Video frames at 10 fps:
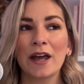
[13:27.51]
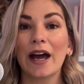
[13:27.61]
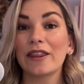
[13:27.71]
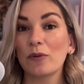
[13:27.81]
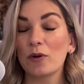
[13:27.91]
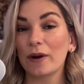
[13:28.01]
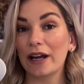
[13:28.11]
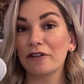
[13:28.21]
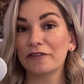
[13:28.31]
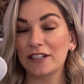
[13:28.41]
And then we went
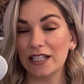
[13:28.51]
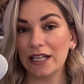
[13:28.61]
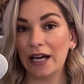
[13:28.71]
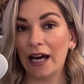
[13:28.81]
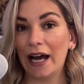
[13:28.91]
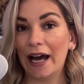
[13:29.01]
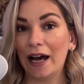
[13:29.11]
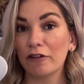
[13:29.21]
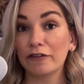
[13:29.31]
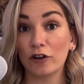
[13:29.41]
out for dinner
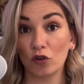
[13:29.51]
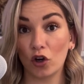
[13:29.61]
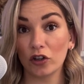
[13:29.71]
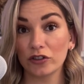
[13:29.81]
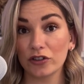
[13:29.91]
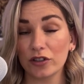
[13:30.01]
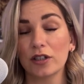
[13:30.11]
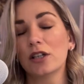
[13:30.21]
at Feroz,